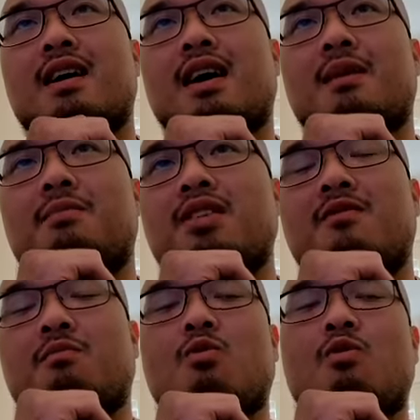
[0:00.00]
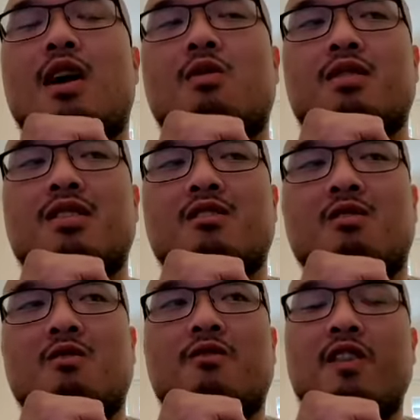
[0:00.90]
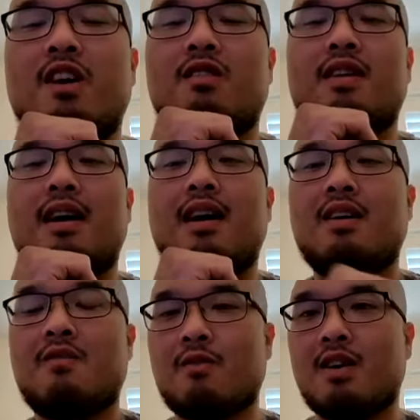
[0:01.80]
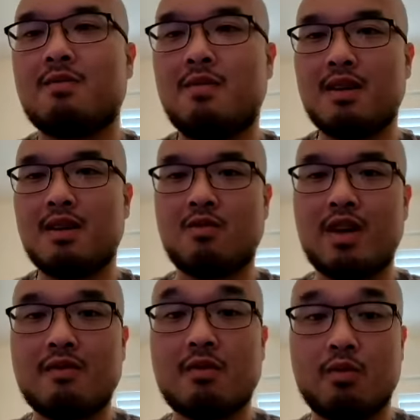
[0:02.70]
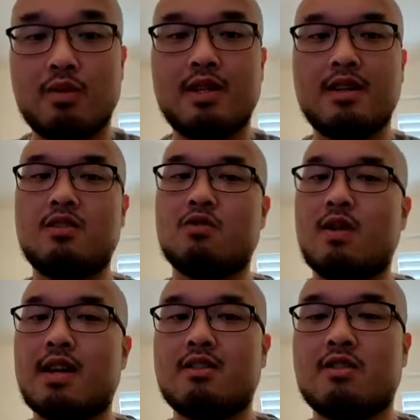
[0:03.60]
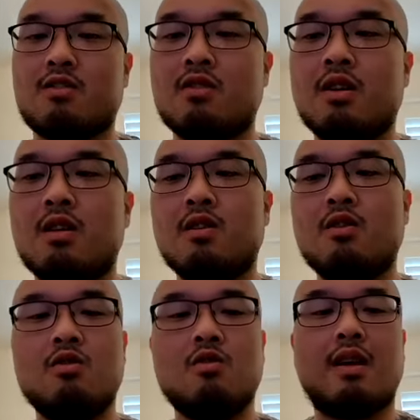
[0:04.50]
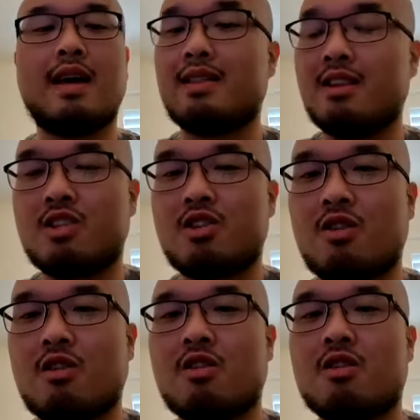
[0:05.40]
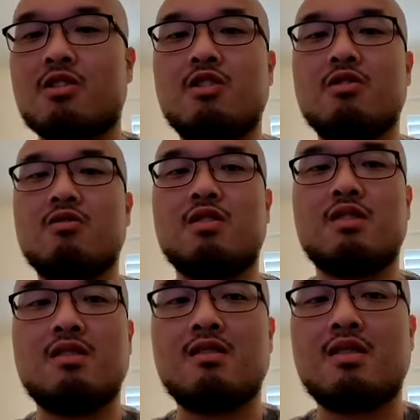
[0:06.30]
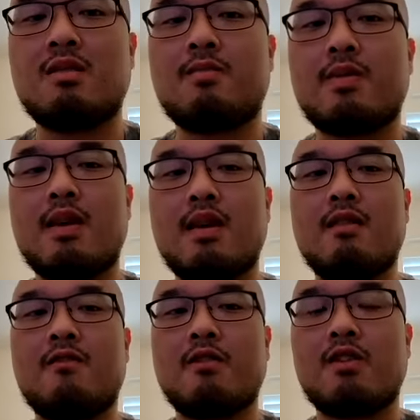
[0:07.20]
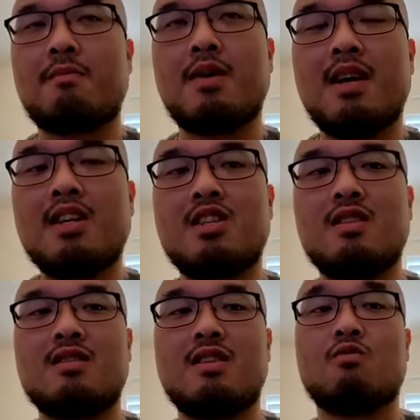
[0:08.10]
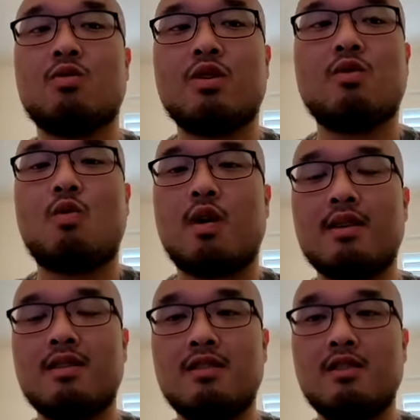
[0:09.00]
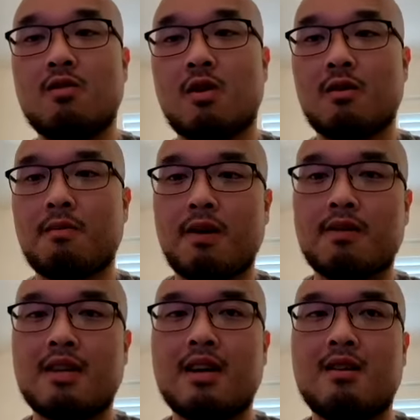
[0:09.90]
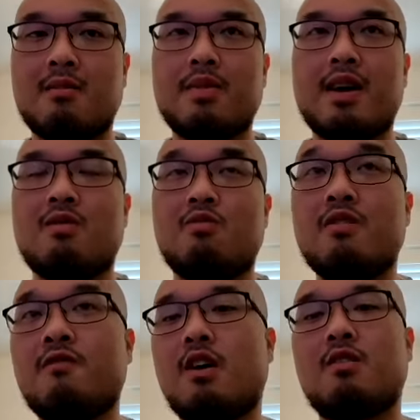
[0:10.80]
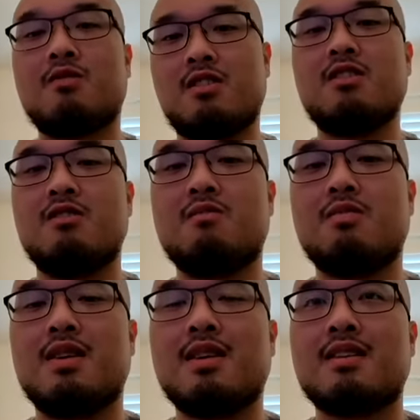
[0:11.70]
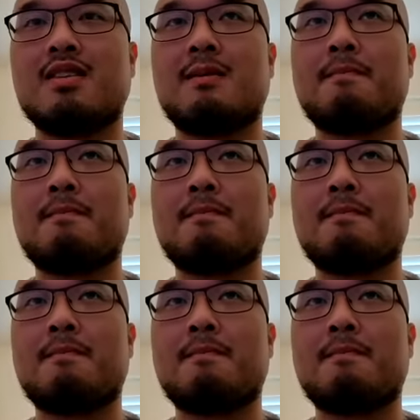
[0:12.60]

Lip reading: I believe morale was still fairly high for us because we have a really good director who led the charge, who stood up for the patients and really wanted to do her part to help. And we followed suit because